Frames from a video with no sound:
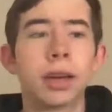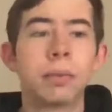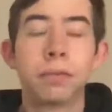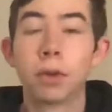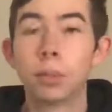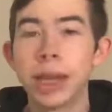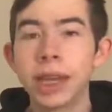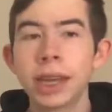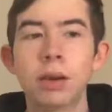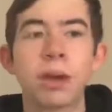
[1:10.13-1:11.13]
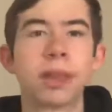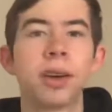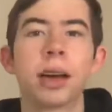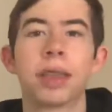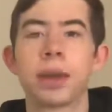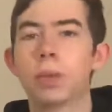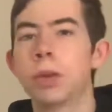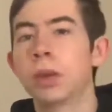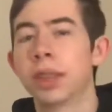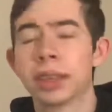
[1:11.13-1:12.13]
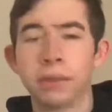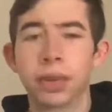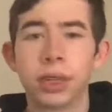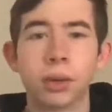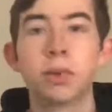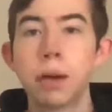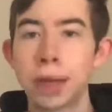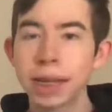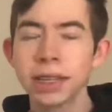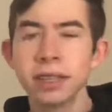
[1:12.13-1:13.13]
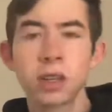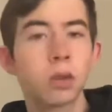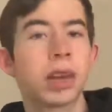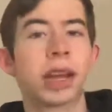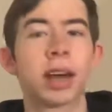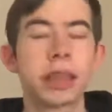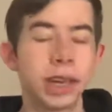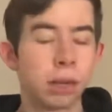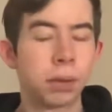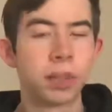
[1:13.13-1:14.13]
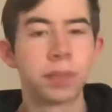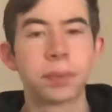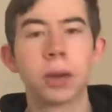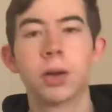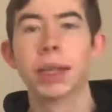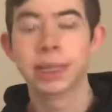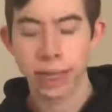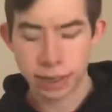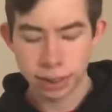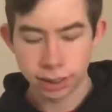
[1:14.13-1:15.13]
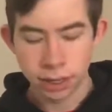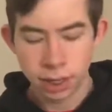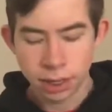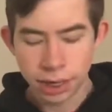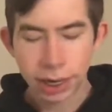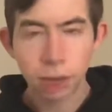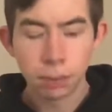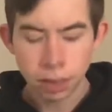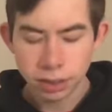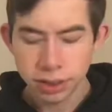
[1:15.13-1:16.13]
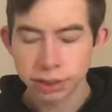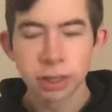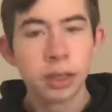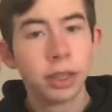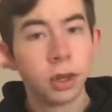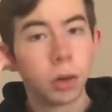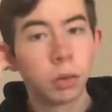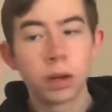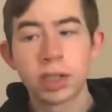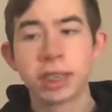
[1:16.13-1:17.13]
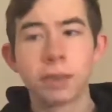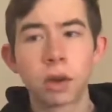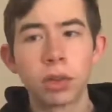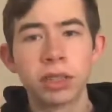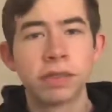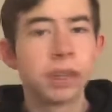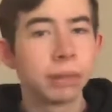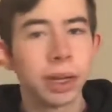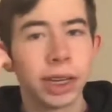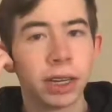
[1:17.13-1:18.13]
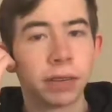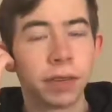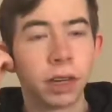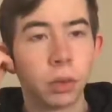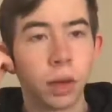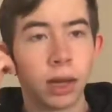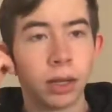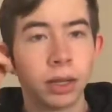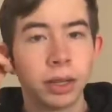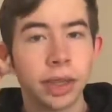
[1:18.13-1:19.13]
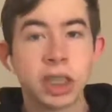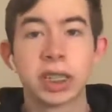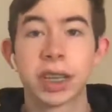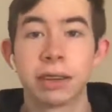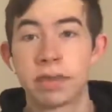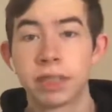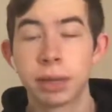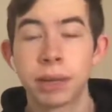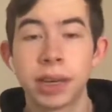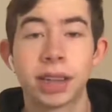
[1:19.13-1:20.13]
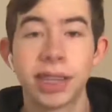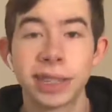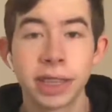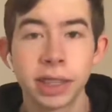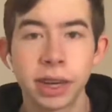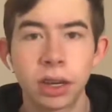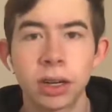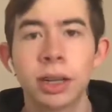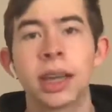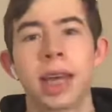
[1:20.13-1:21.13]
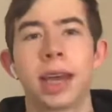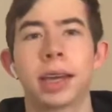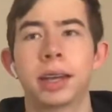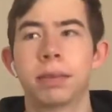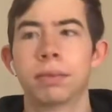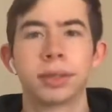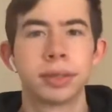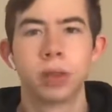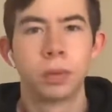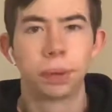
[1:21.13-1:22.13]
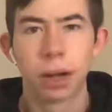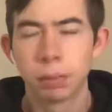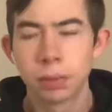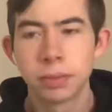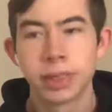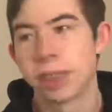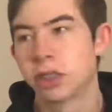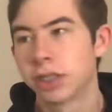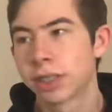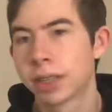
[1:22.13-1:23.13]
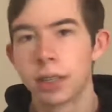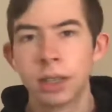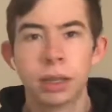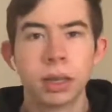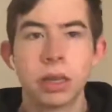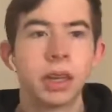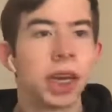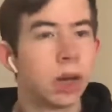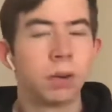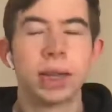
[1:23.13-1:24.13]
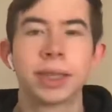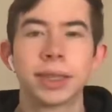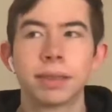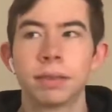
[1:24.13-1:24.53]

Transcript: for me and whether or not they will be worth it for you. So my main concern when I got the AirPods Pro is that the AirPods, the normal ones, have always fit in my ear very well. They just kind of slip in and they sit there and there's no problems. It's just, it's